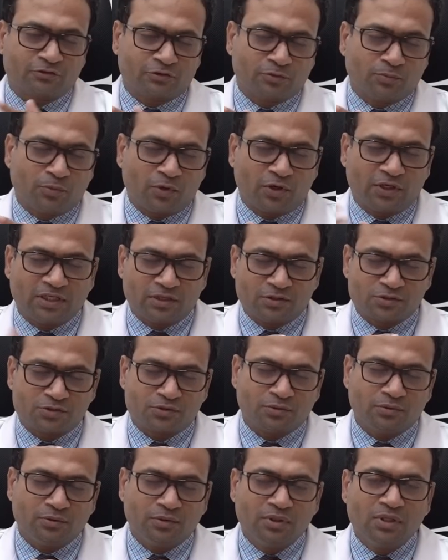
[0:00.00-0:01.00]
the body
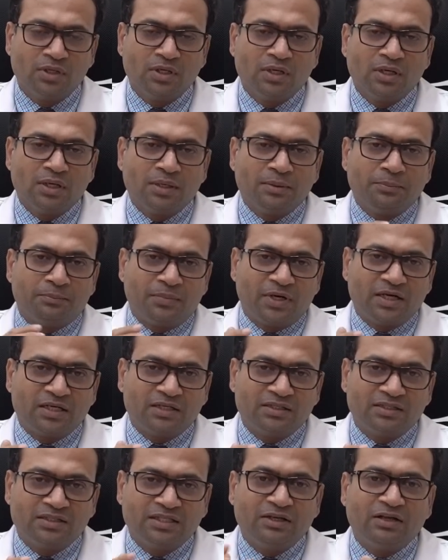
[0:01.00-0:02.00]
also,
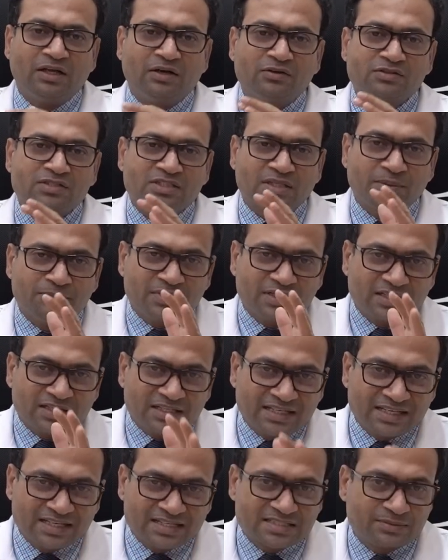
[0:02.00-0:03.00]
but they will have some
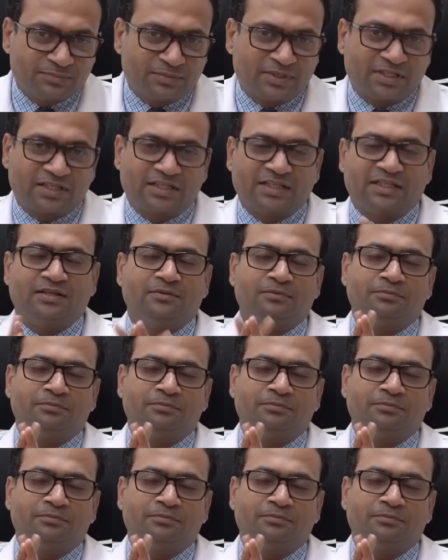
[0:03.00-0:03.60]
asymmetrical.